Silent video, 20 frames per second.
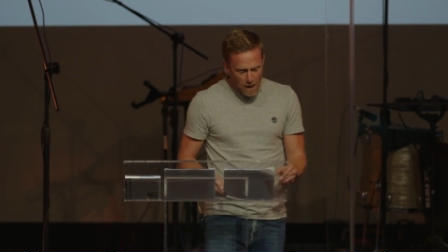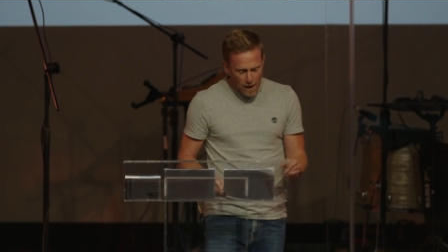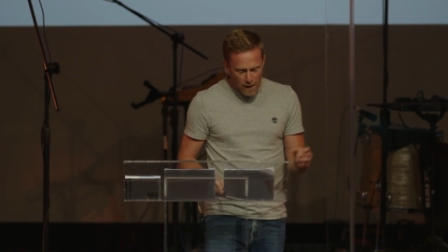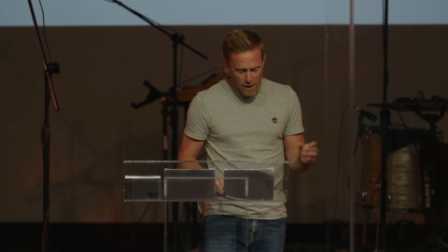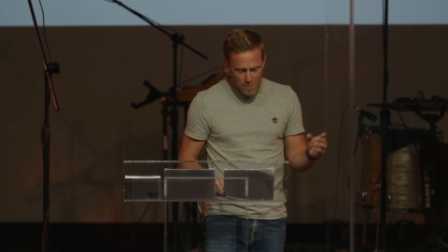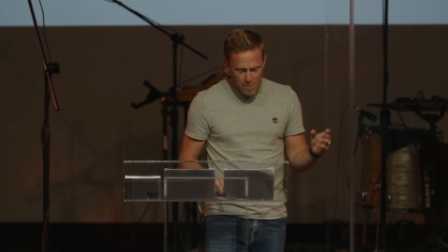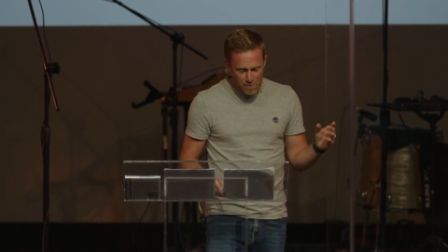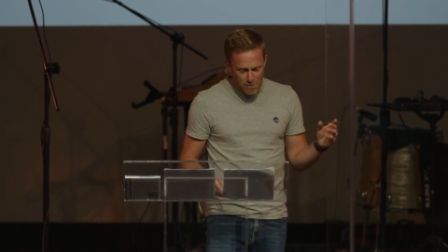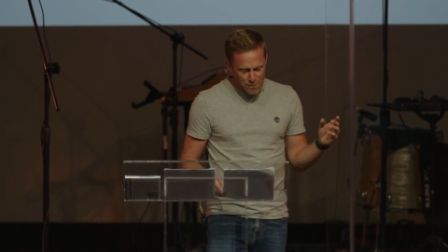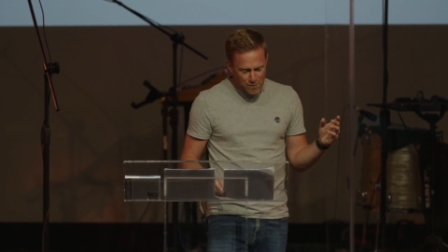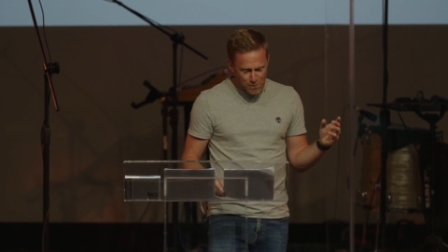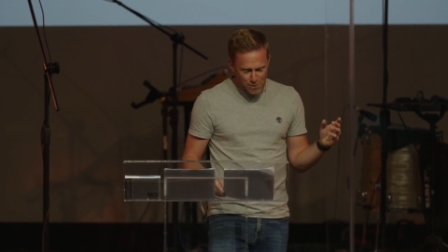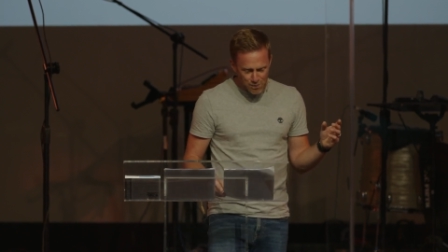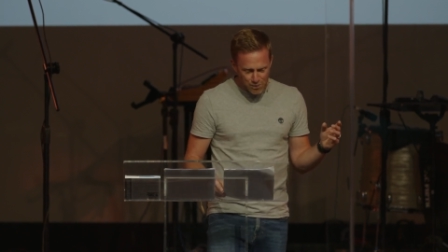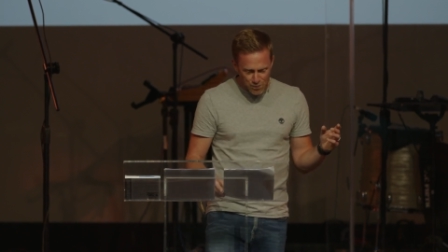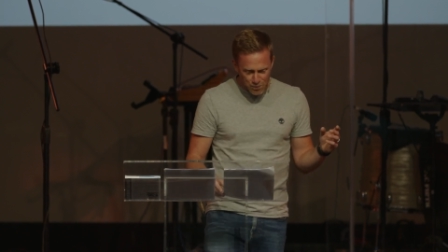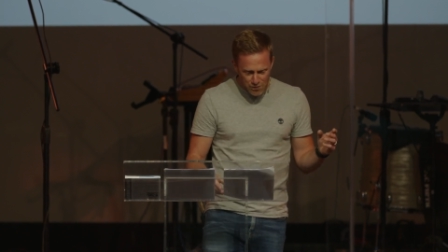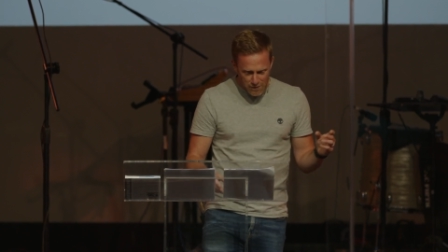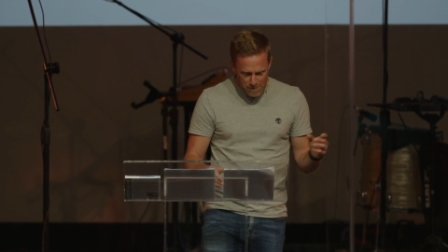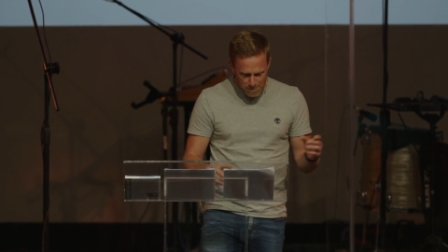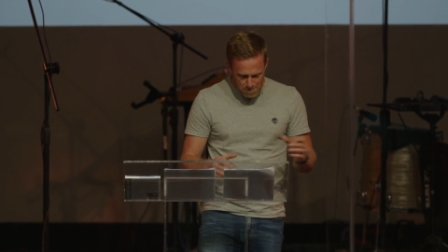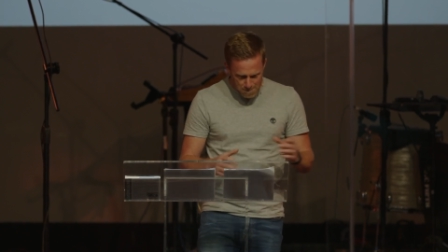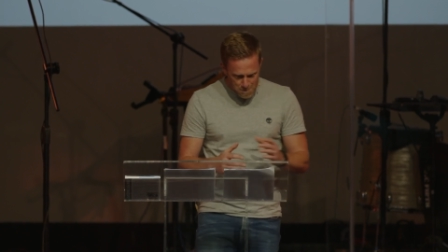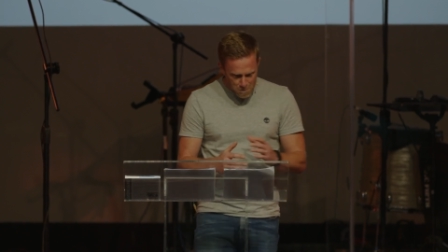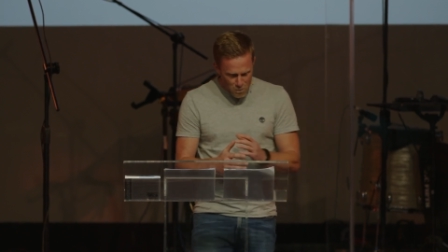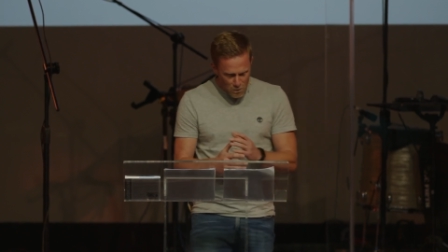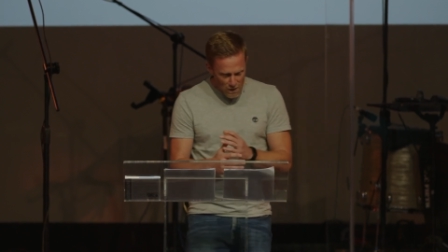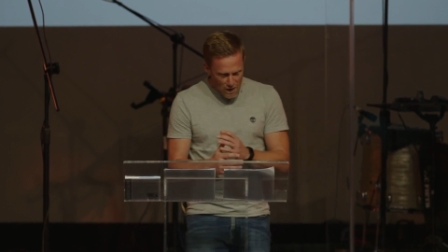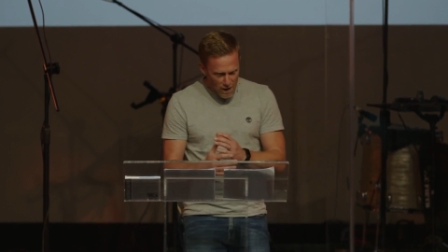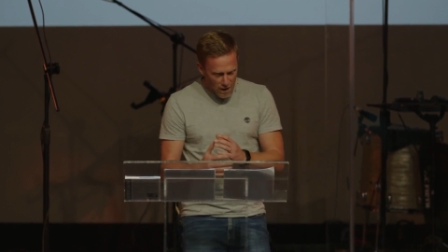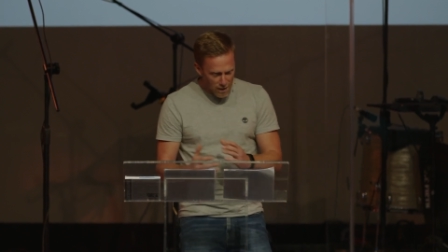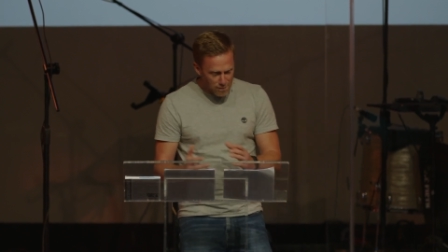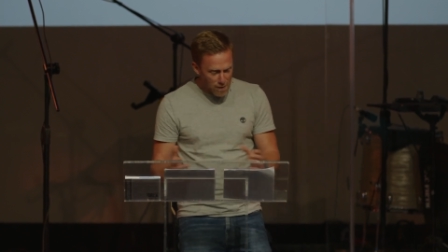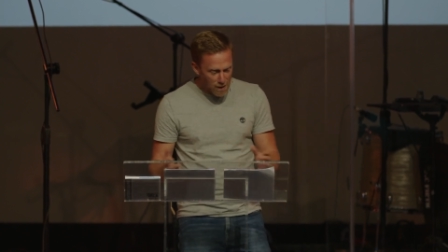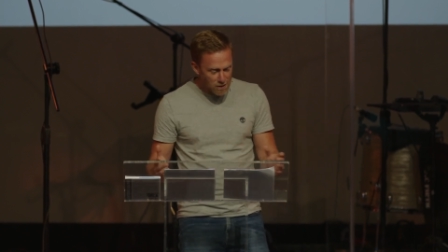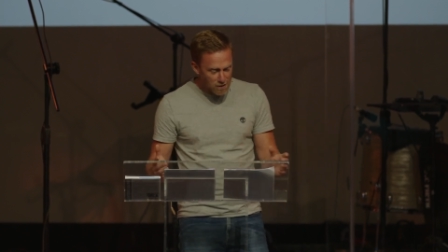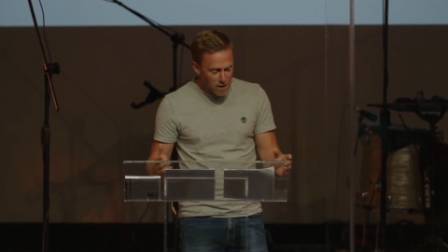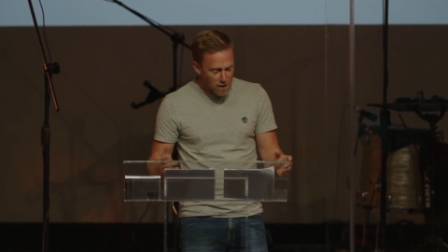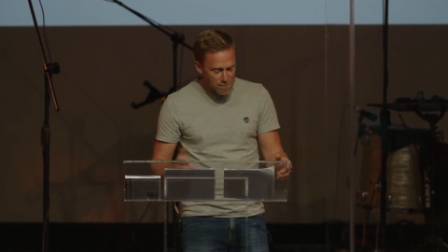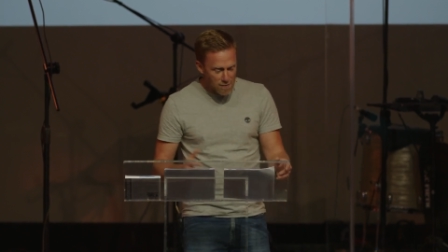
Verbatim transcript: Um, Among,